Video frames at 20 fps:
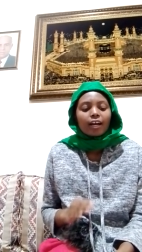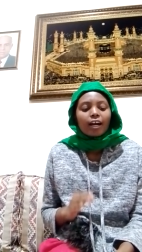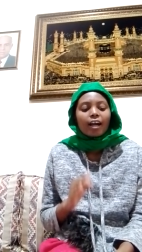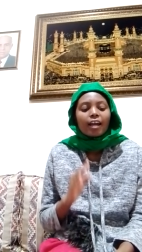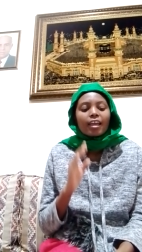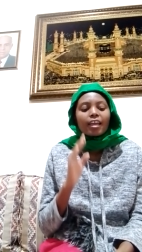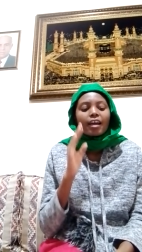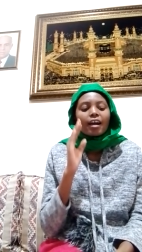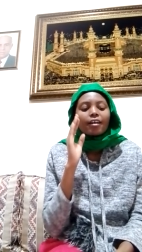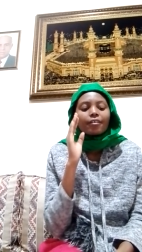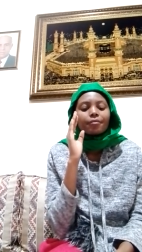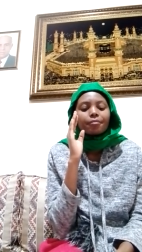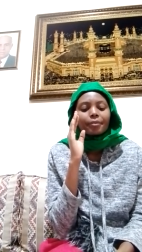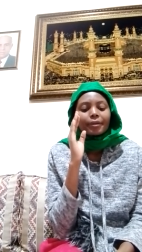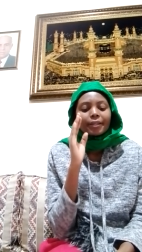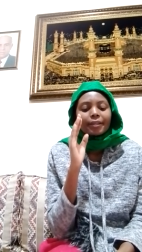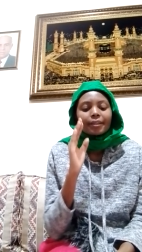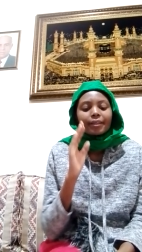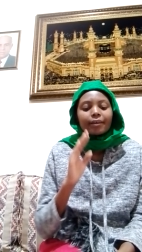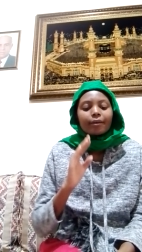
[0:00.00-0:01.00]
I have
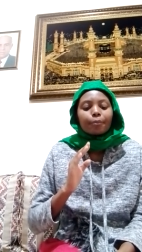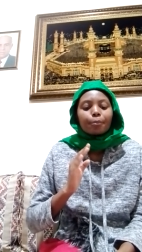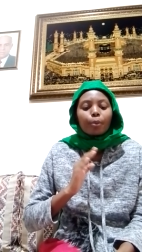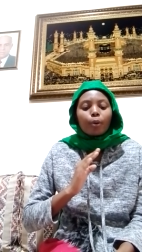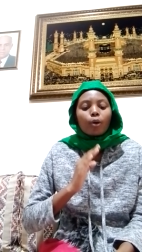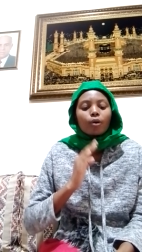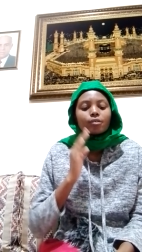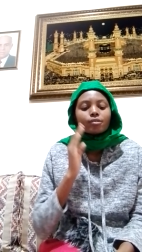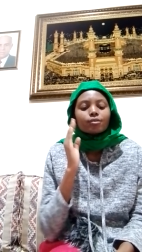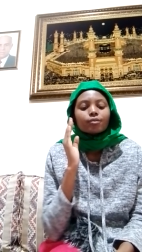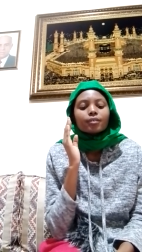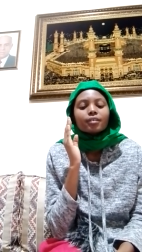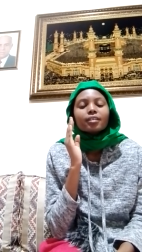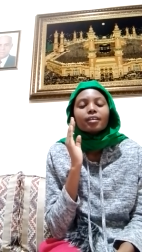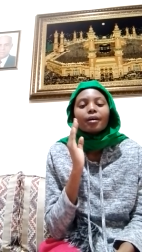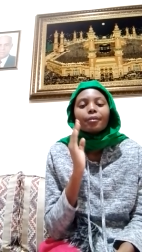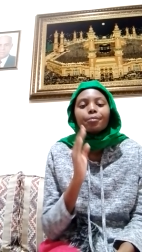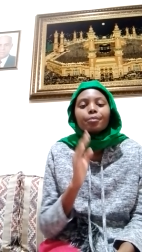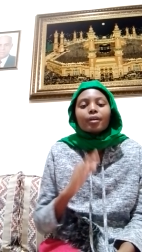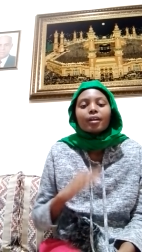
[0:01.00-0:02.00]
been bought with
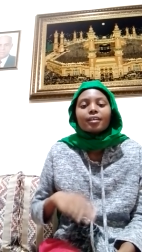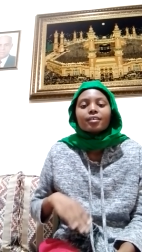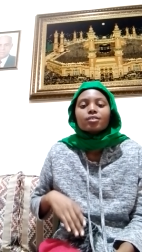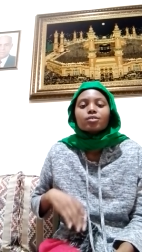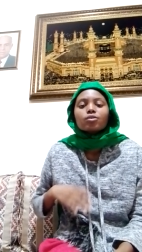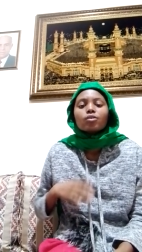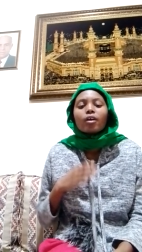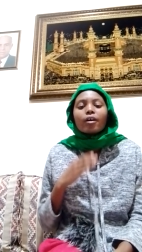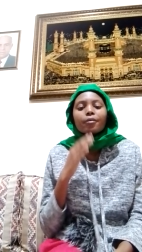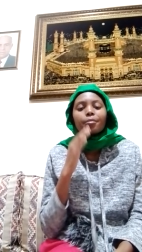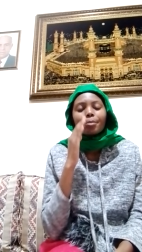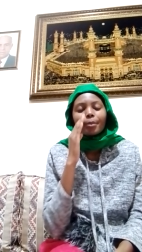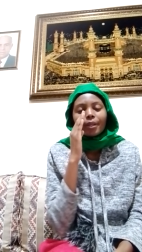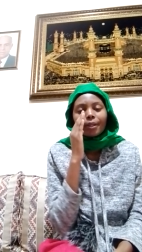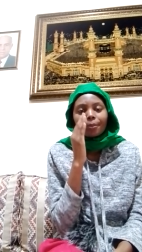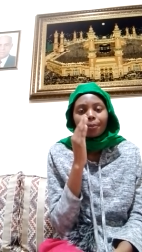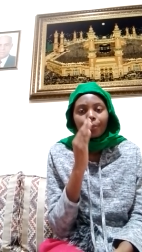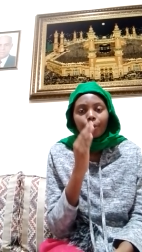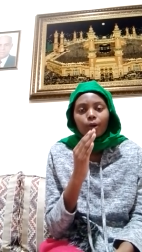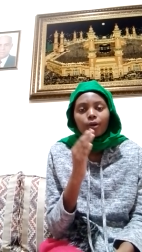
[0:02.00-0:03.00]
a price. You have
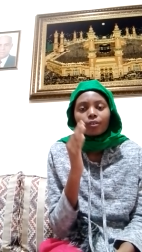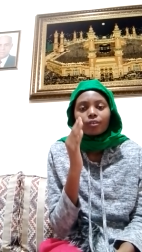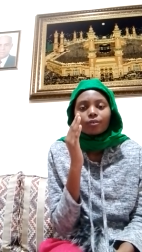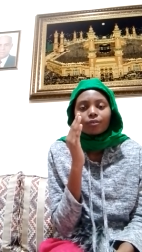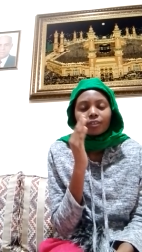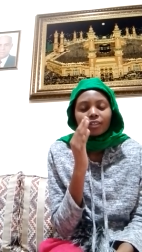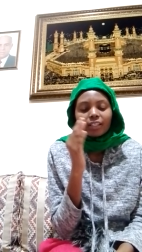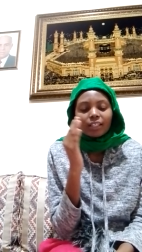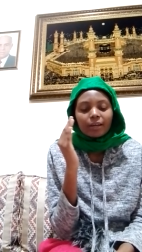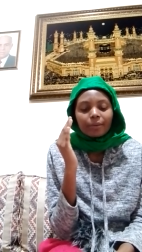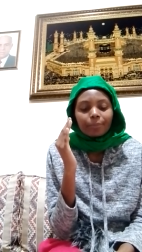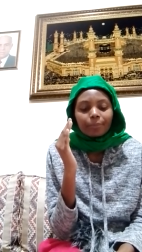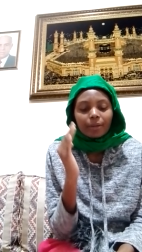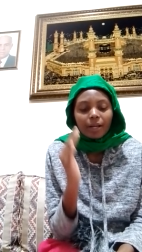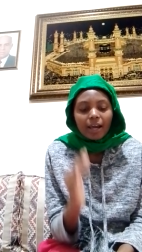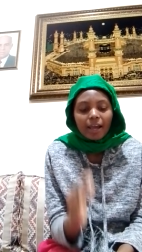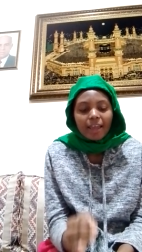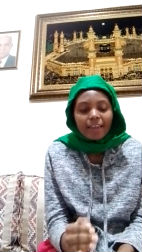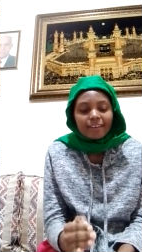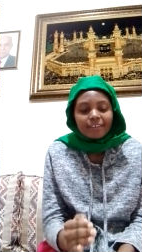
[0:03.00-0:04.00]
been bought with a
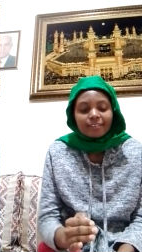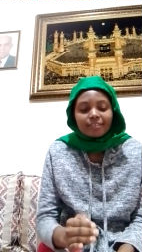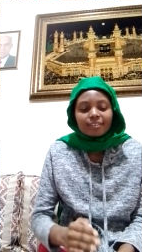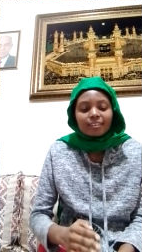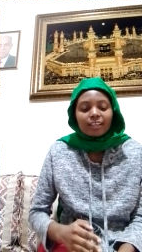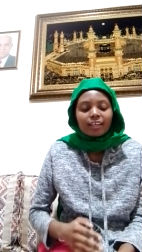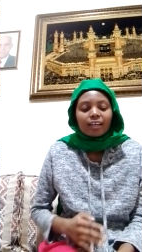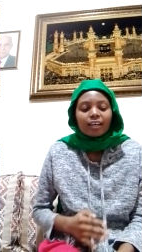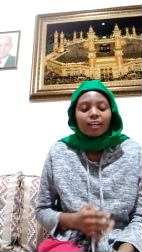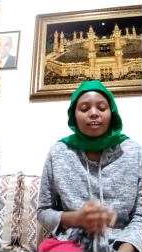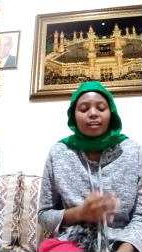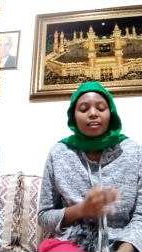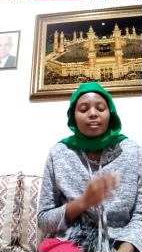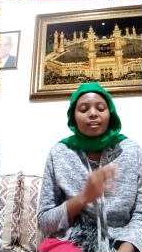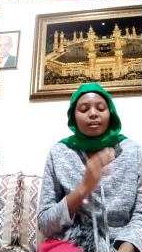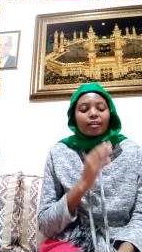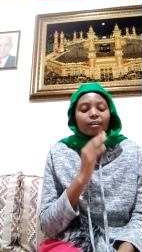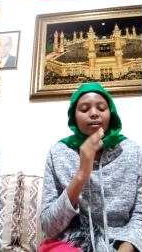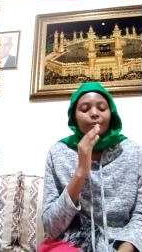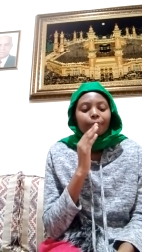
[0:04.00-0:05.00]
price.
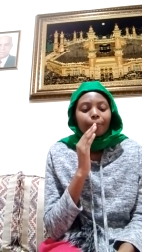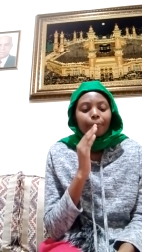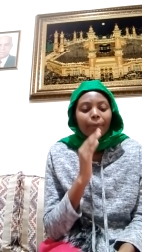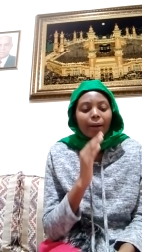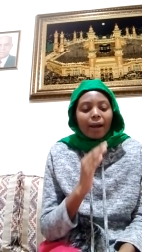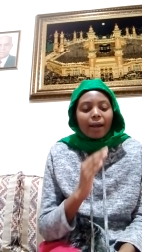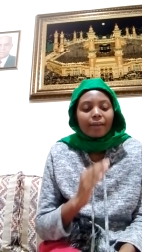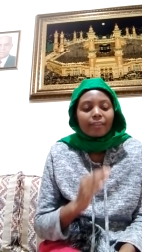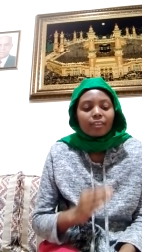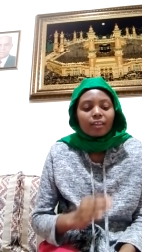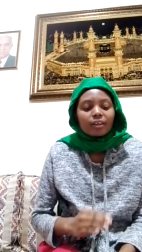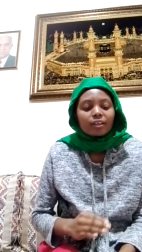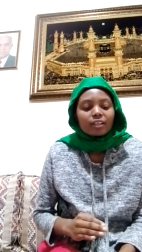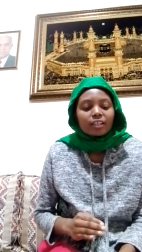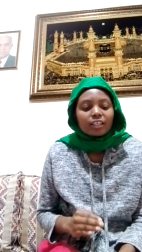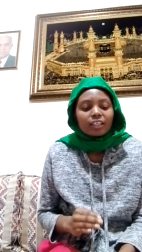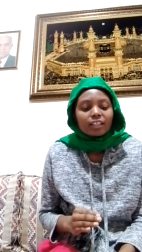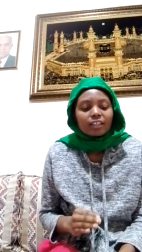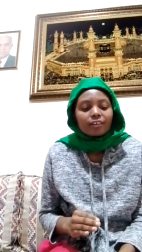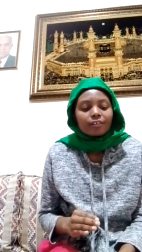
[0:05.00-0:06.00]
By the
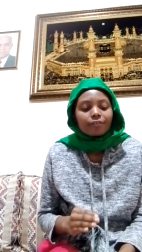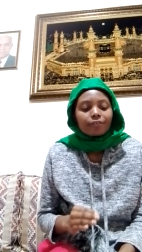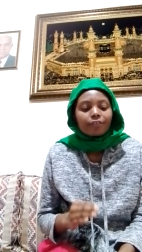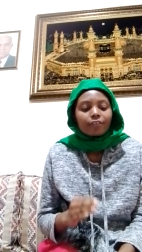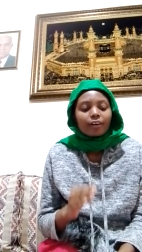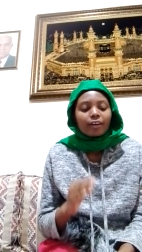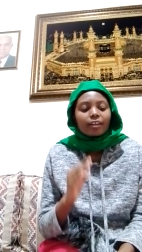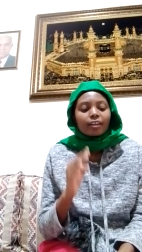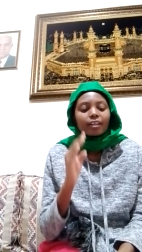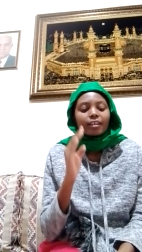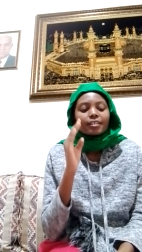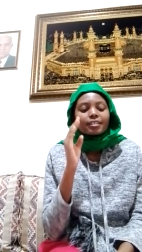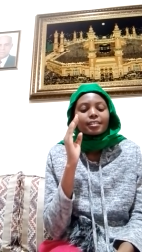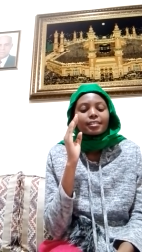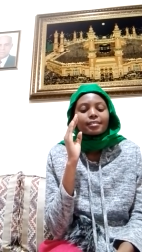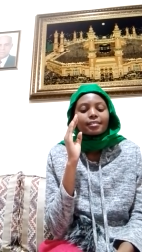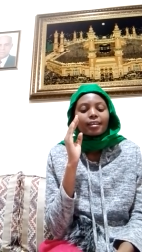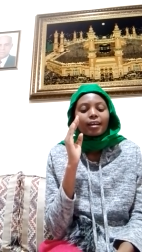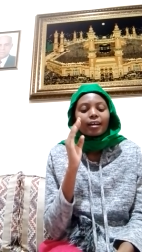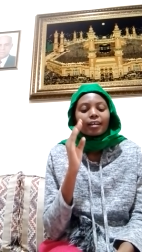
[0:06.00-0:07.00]
infinity
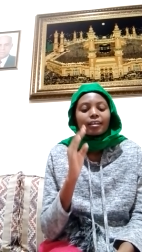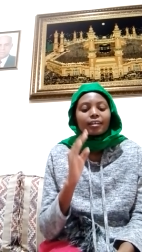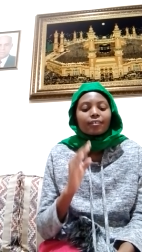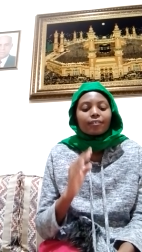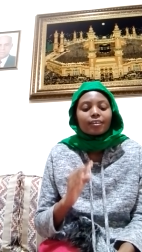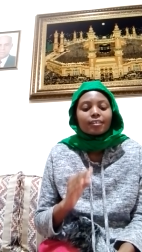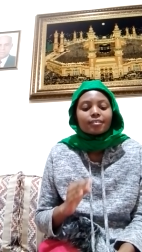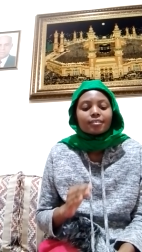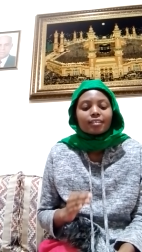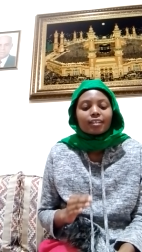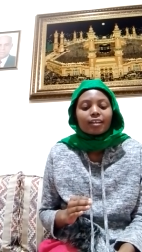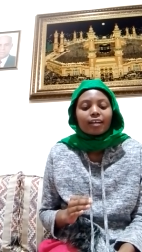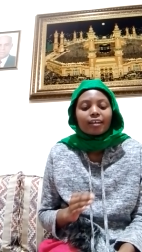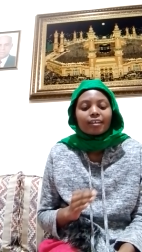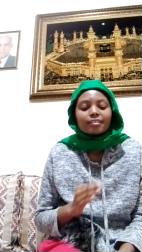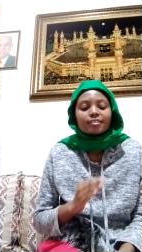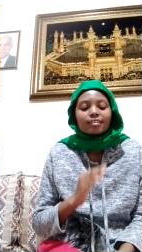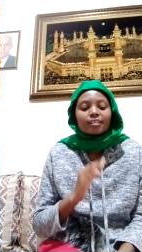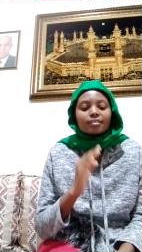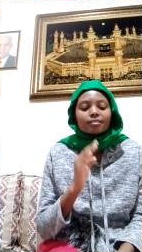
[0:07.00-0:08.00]
sacrifice
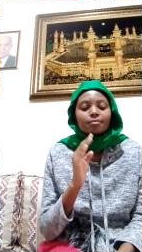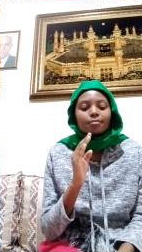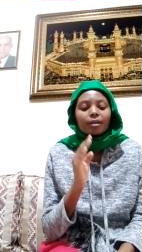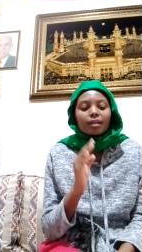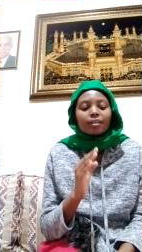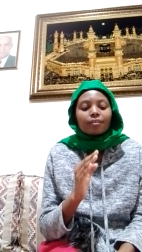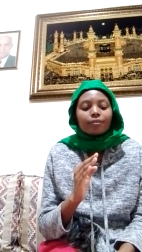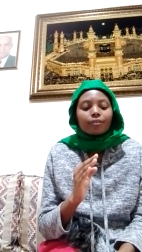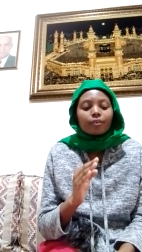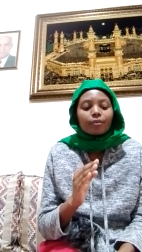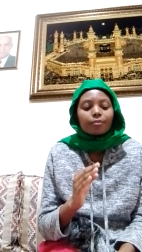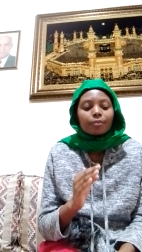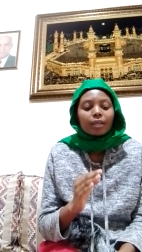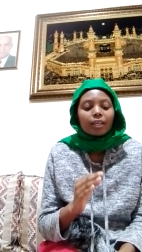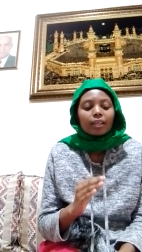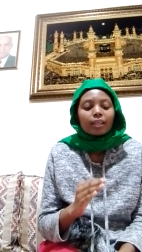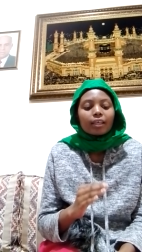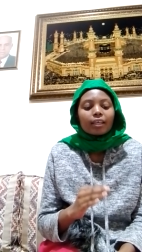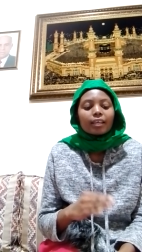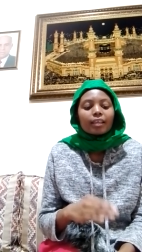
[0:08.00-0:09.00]
Christ has made for
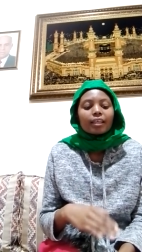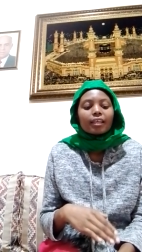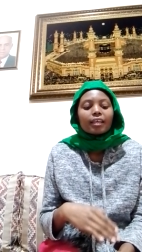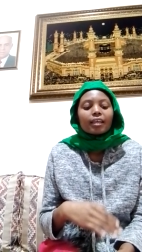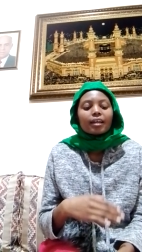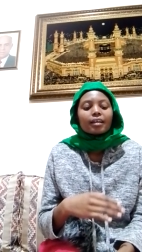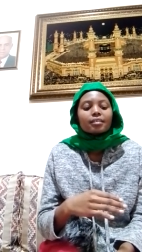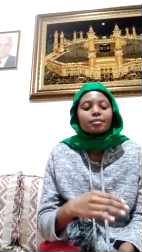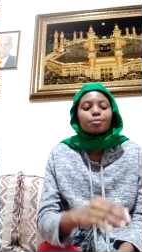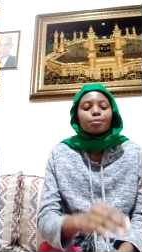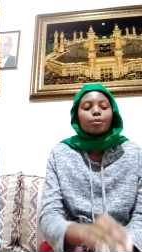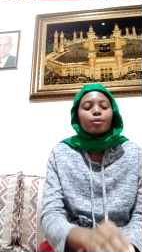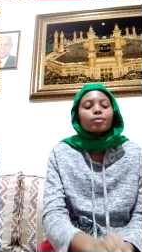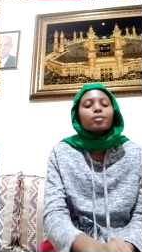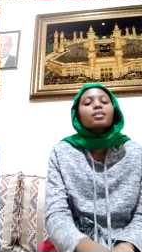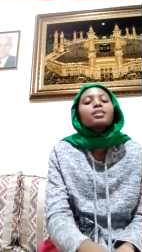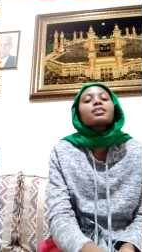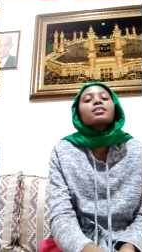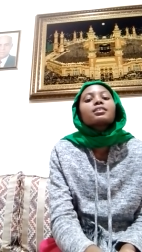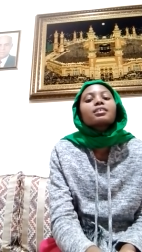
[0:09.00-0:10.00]
me, he has
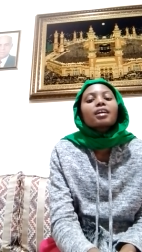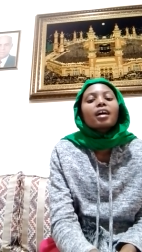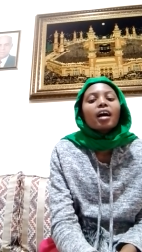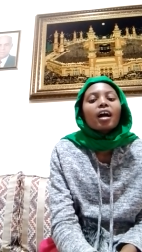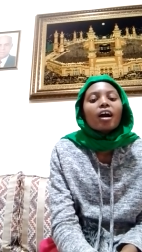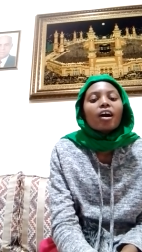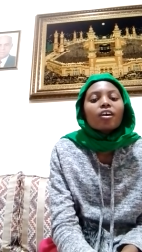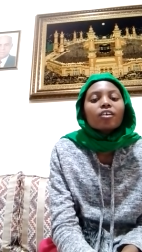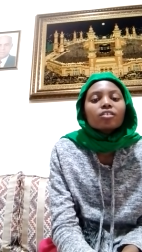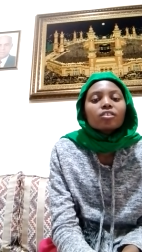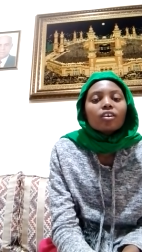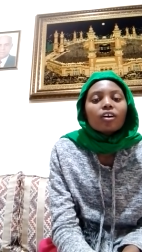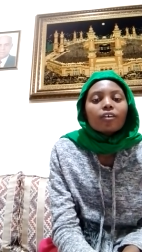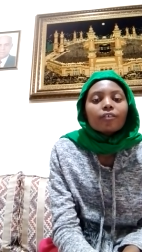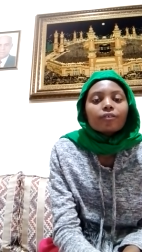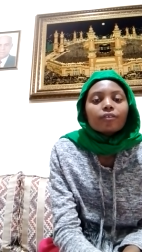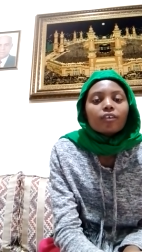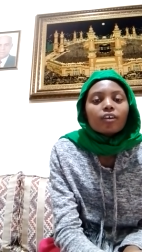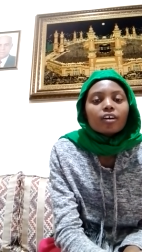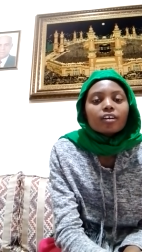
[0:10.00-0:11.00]
put it out
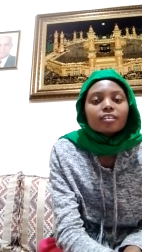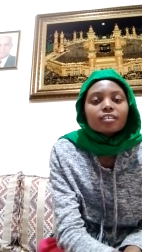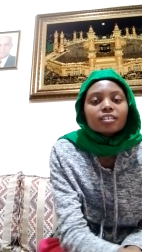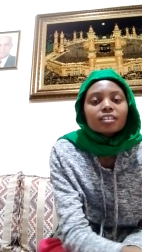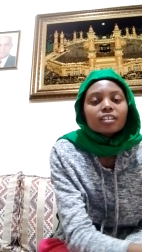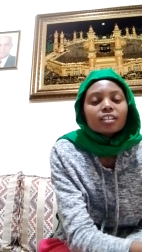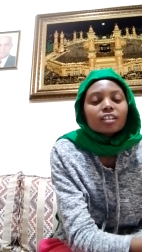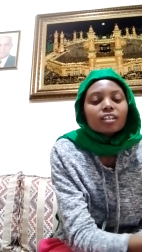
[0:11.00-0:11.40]
of what?